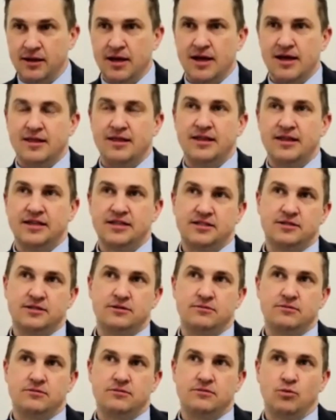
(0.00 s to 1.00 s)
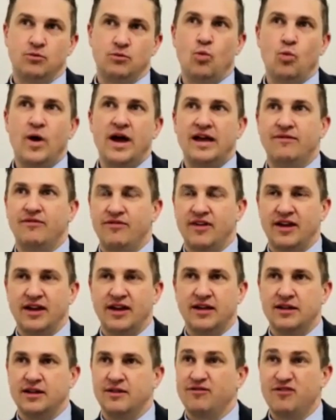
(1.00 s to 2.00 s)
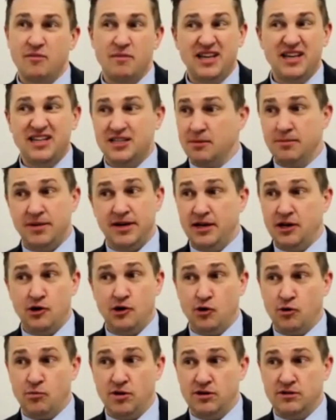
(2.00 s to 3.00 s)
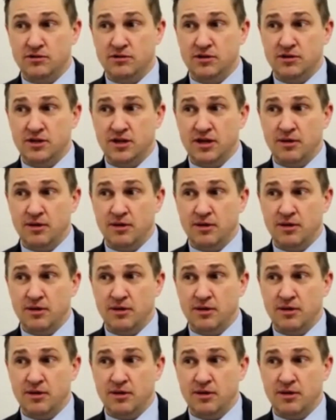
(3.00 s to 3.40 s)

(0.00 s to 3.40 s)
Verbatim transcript: this way of thinking that for me is completely normal. Yeah.